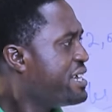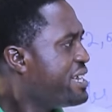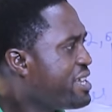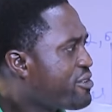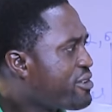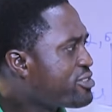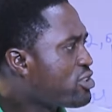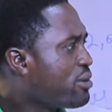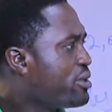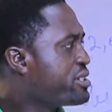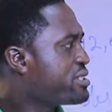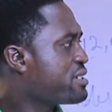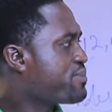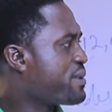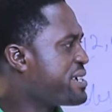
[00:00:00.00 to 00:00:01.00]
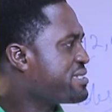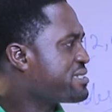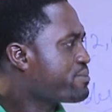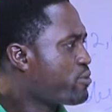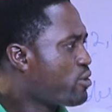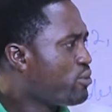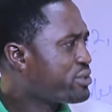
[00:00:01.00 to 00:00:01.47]
increase commodity
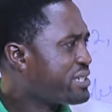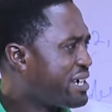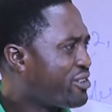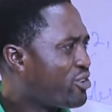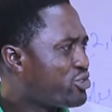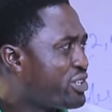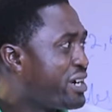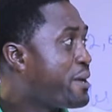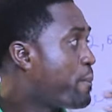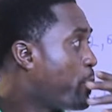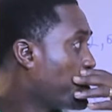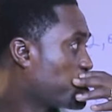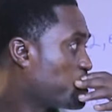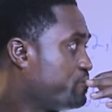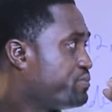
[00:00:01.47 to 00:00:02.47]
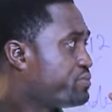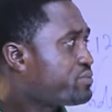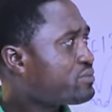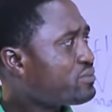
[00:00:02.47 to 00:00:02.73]
prices, promote agricultural import.